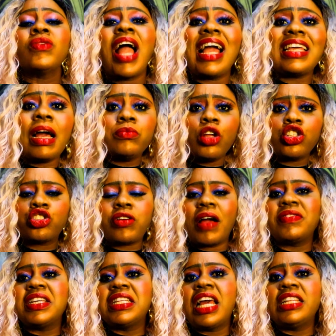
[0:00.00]
I am not
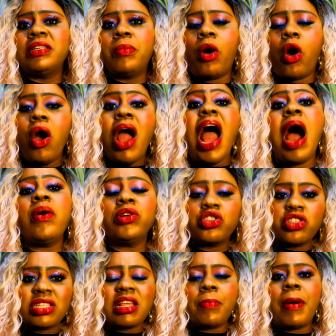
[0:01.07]
traveling anymore. I want
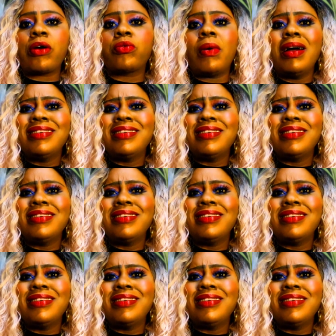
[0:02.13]
to stay back.